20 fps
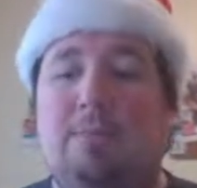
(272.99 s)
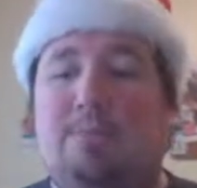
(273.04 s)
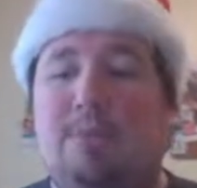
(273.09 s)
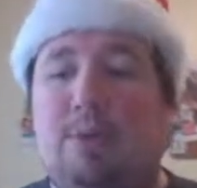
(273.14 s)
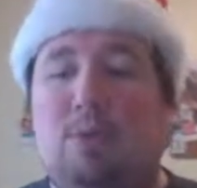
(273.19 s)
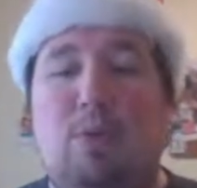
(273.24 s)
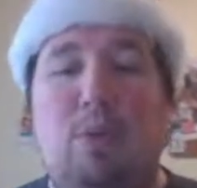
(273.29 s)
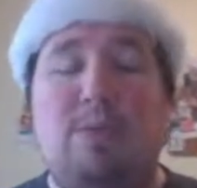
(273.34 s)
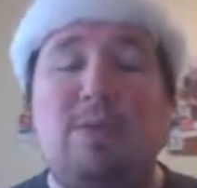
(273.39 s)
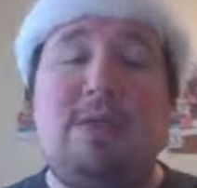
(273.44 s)

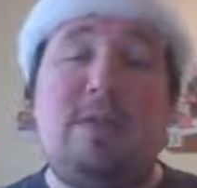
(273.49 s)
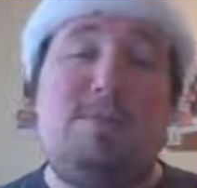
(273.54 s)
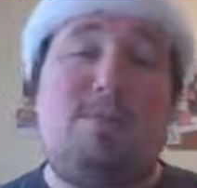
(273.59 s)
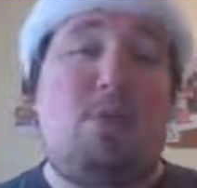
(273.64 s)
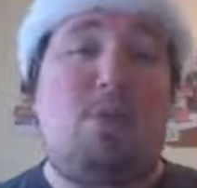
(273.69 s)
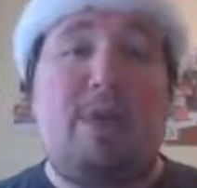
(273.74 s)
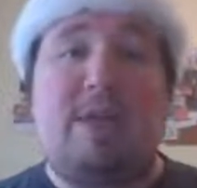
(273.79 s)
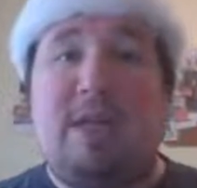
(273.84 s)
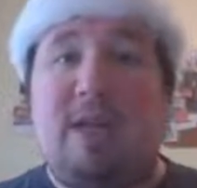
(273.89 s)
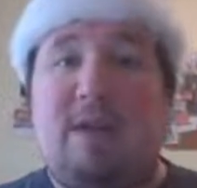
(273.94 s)
But what was the
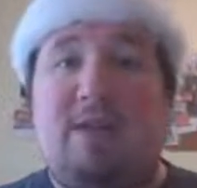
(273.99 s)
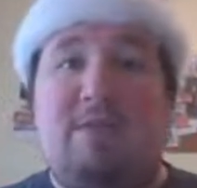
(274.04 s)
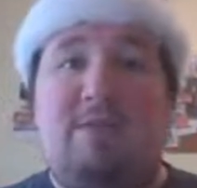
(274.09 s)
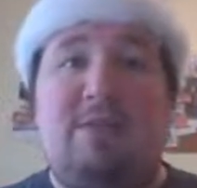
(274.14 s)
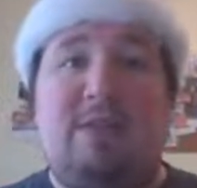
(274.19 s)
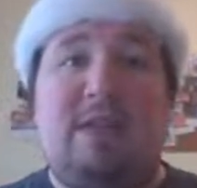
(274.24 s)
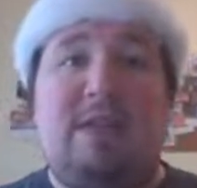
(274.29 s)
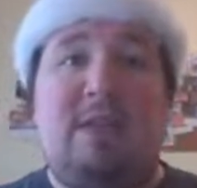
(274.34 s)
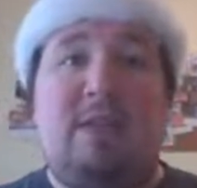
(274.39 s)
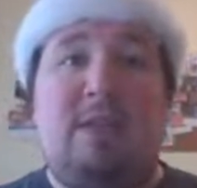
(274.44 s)
point
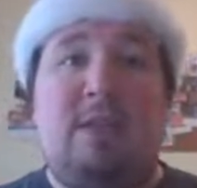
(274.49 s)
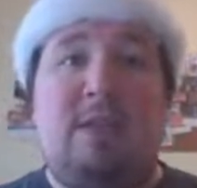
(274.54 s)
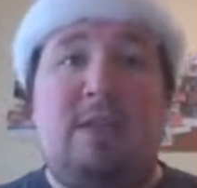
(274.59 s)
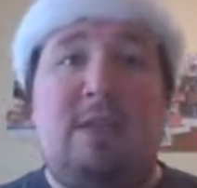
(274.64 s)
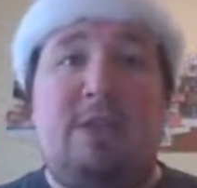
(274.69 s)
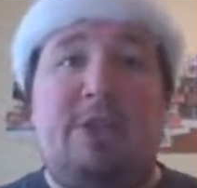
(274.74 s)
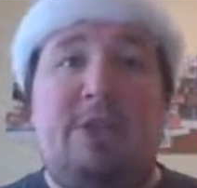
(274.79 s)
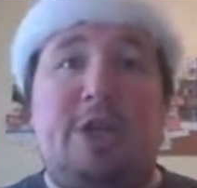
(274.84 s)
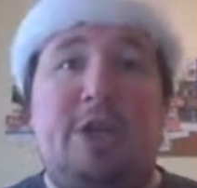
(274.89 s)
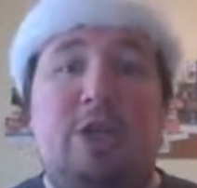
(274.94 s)
of,
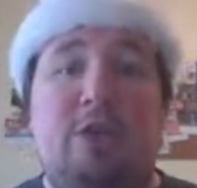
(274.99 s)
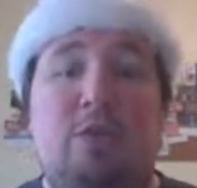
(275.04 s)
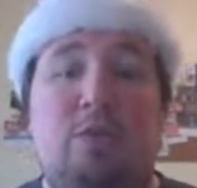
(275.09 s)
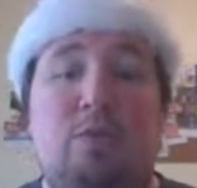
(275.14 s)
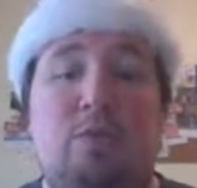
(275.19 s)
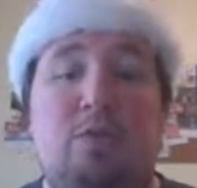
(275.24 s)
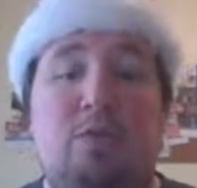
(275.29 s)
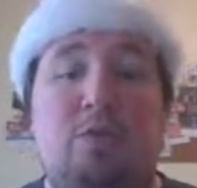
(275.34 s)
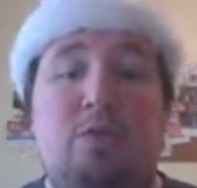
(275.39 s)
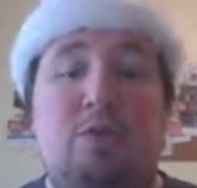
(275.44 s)
you
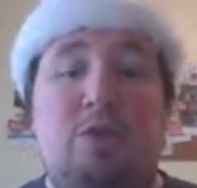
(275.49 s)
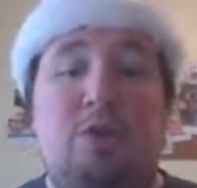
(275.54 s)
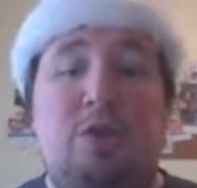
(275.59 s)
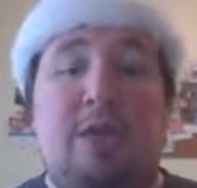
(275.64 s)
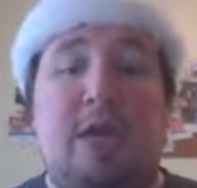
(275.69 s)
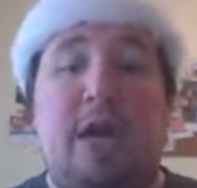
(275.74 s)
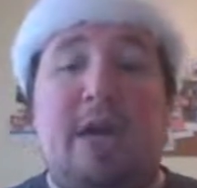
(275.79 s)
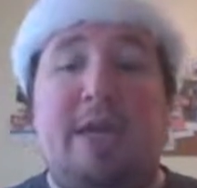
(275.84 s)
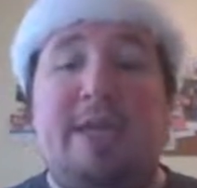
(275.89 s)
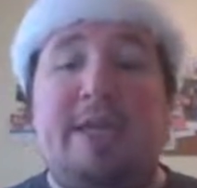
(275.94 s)
know,
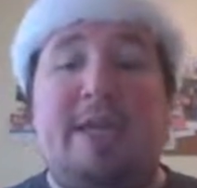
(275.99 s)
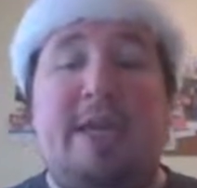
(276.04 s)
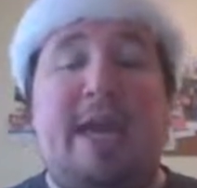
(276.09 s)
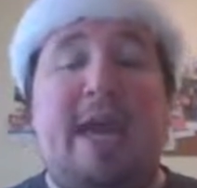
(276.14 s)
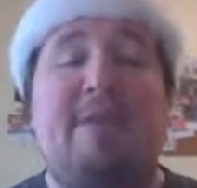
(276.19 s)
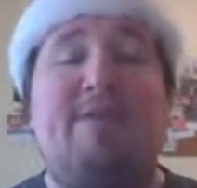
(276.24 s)
cutting it?